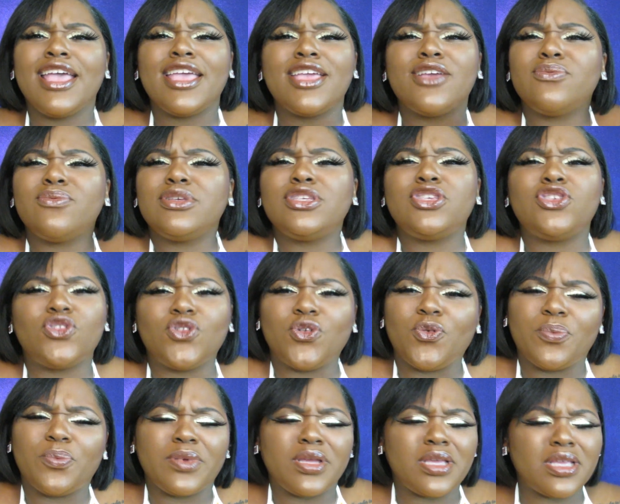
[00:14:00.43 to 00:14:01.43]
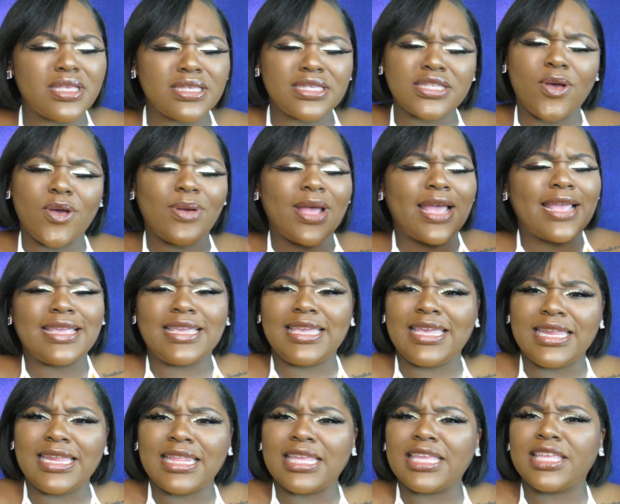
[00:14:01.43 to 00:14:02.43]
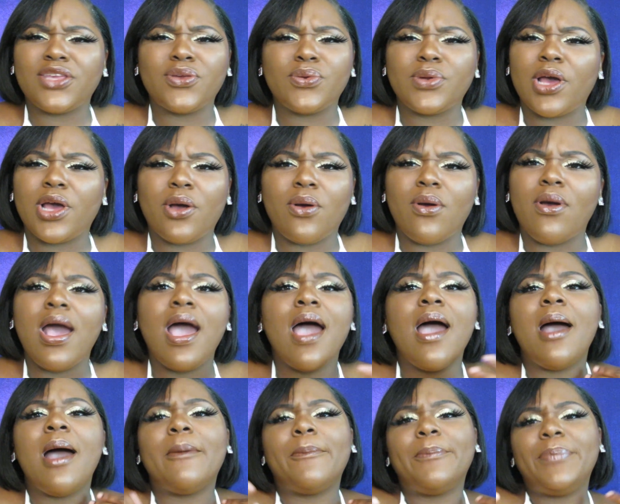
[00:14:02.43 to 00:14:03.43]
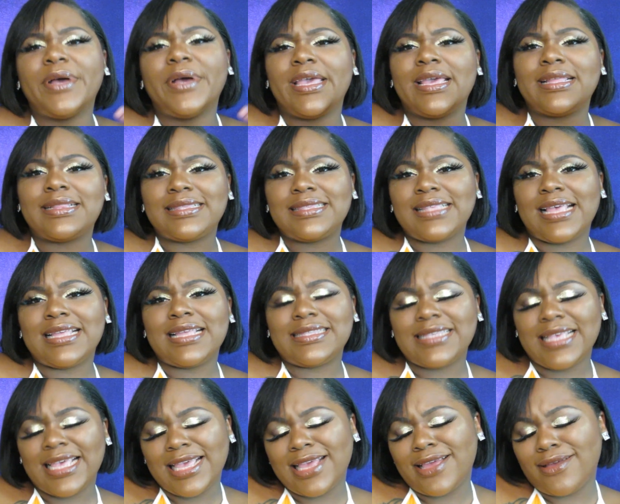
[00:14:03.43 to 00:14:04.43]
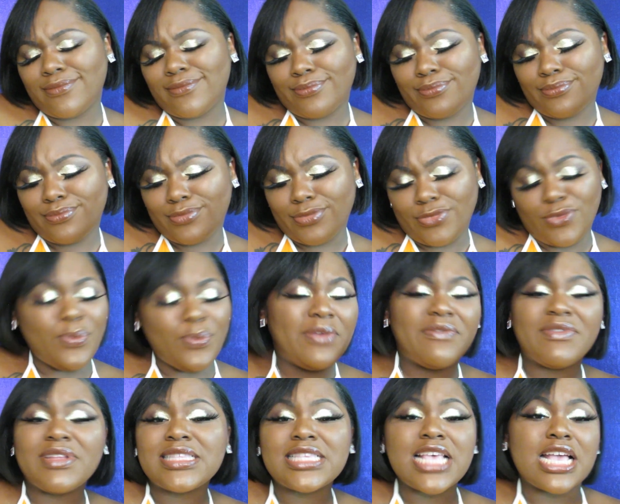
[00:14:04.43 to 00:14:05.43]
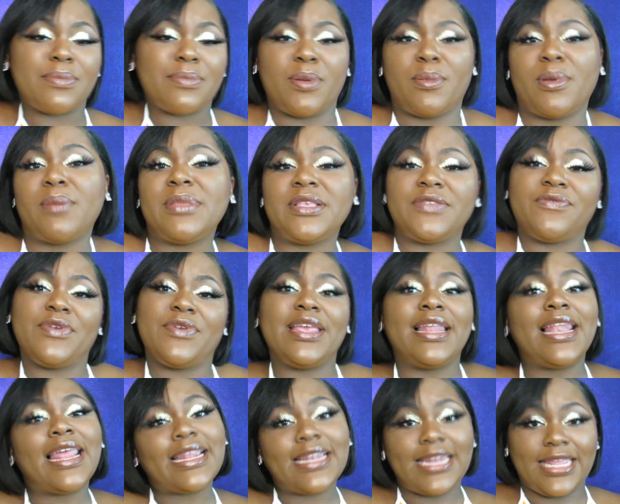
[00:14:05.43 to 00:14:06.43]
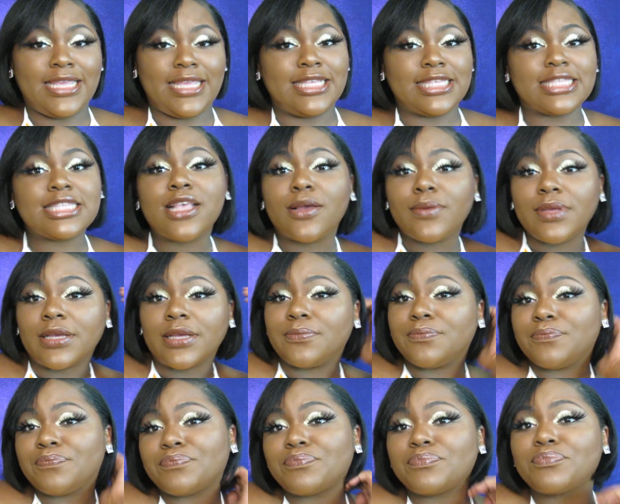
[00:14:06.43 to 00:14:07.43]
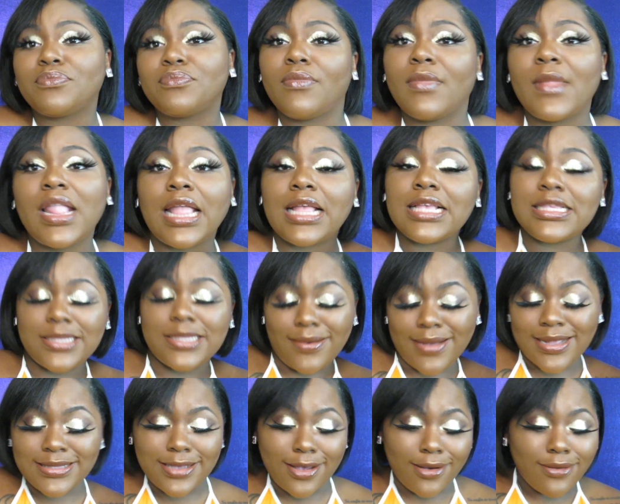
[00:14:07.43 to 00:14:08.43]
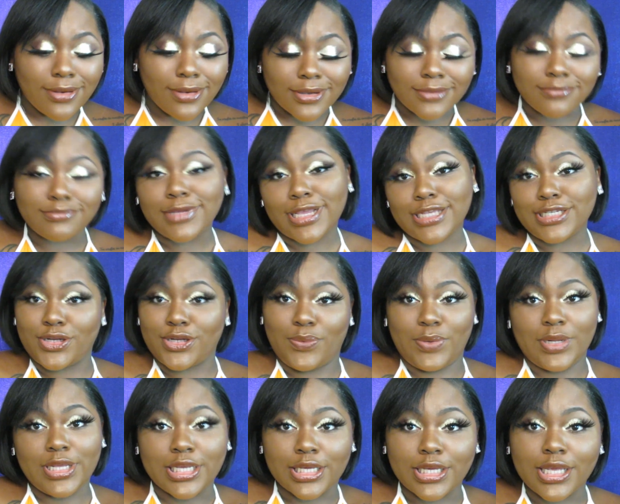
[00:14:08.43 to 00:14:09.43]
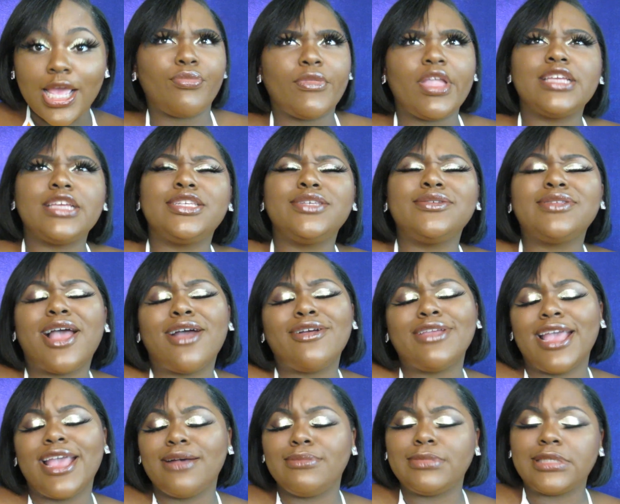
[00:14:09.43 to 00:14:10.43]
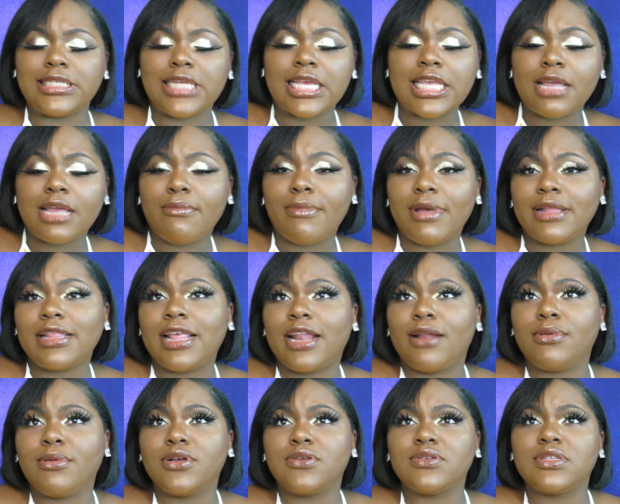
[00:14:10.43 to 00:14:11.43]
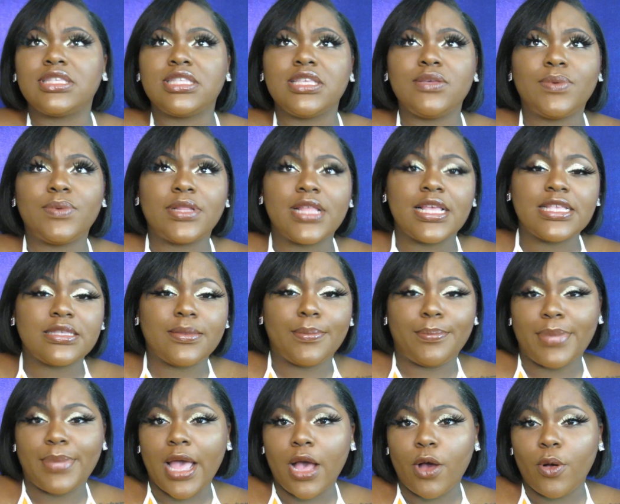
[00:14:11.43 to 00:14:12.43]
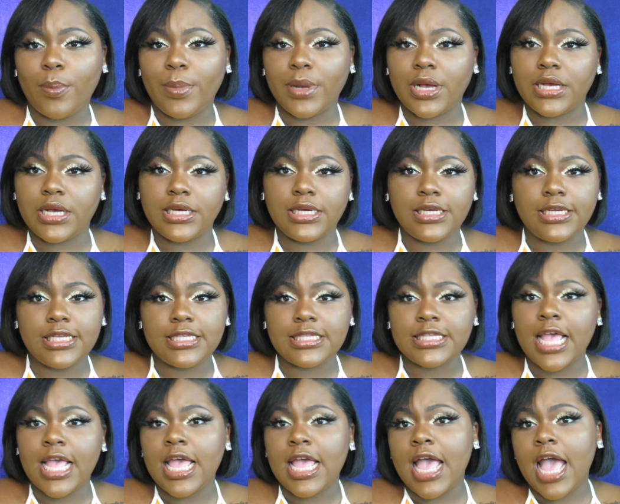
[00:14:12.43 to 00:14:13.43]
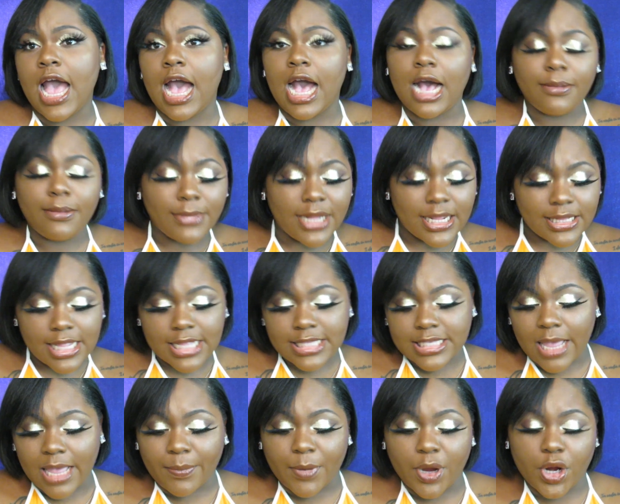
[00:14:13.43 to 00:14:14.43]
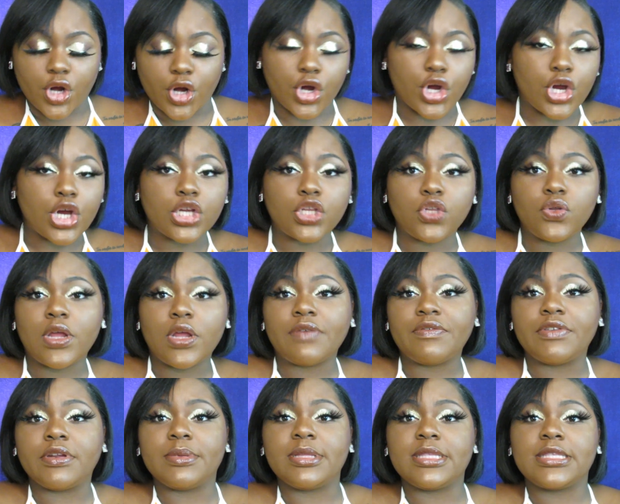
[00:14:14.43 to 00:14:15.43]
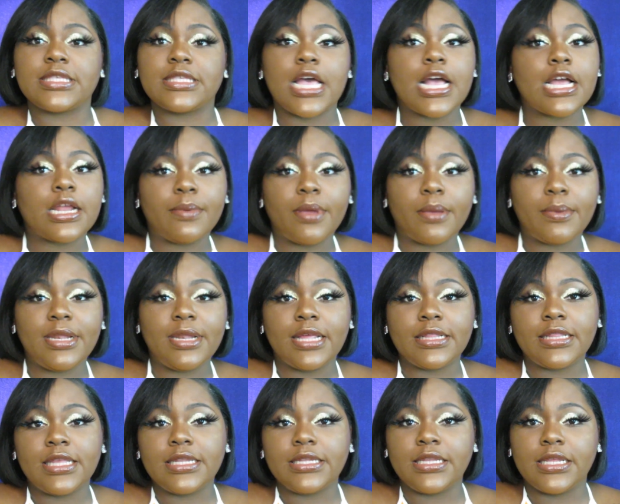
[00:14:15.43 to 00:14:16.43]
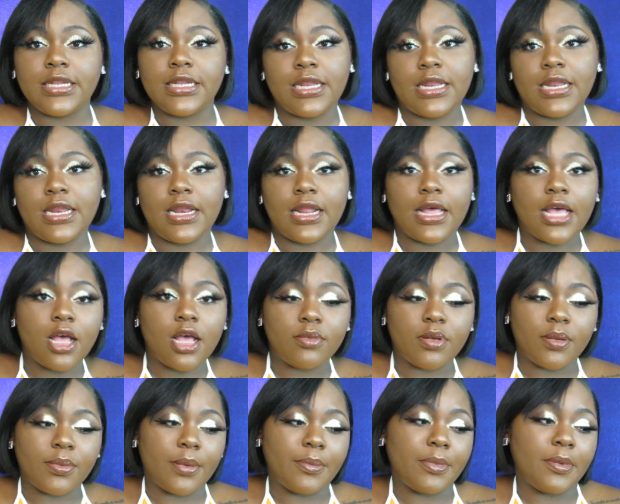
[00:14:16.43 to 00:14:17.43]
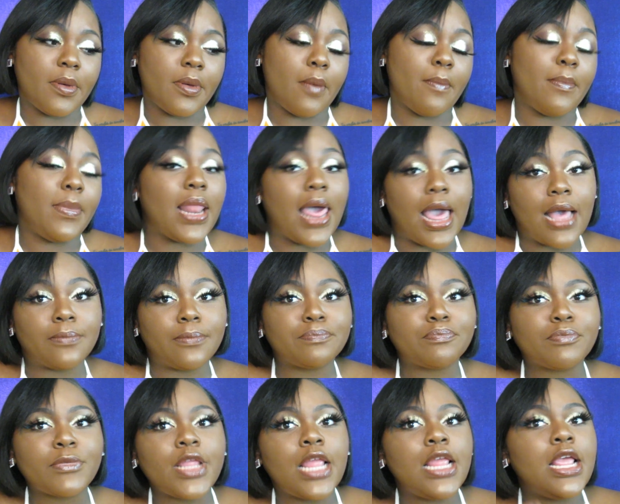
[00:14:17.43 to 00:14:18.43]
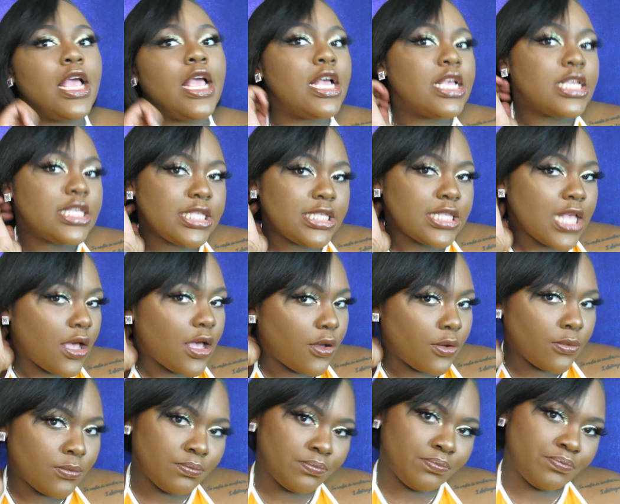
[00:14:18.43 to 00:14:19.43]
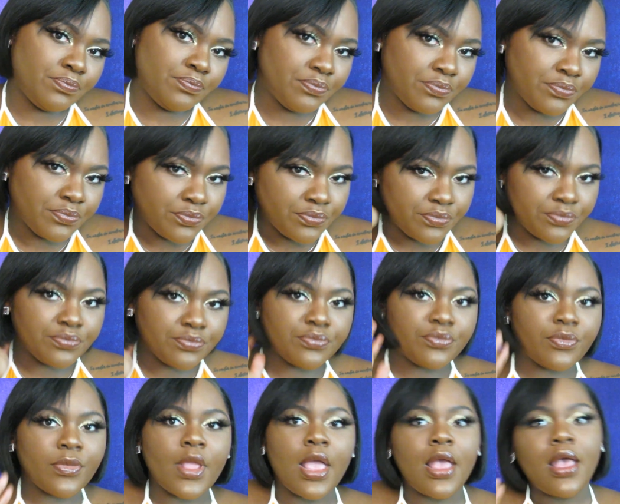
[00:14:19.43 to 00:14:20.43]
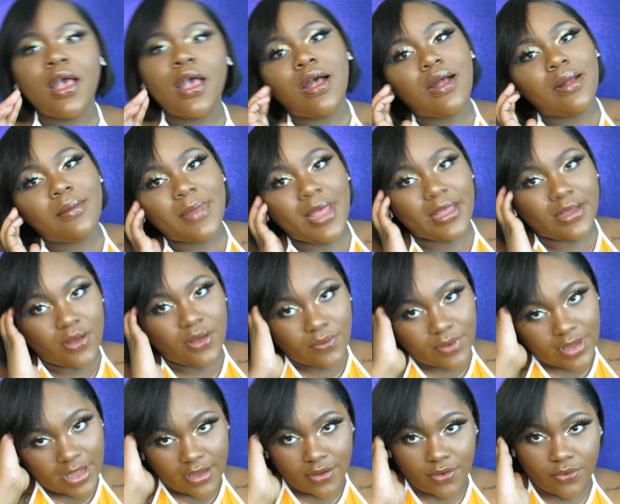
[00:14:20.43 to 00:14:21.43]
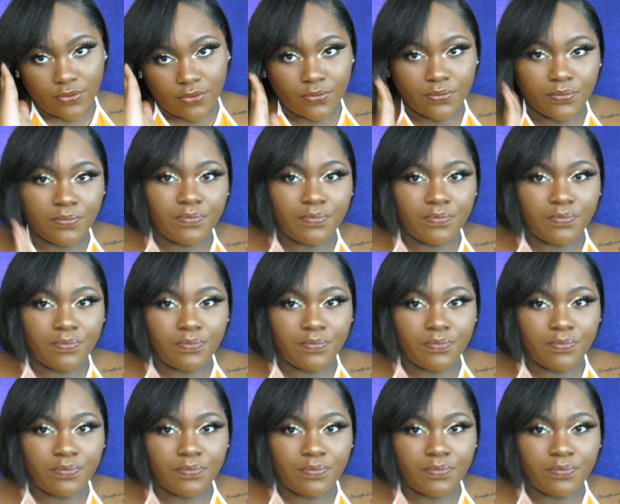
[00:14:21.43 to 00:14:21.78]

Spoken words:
It was stupid. So I get it, you know. But at the same time, you ain't gonna talk about my best friend like that. So yeah. So I told her, I sure did. And she was like, oh yeah, I'm gonna check him about that. I'm gonna go see what that's about, because I'm not that type of girl. You're not gonna be talking about me like that, da da da da, blah blah blah blah. So I'm like, okay, cool.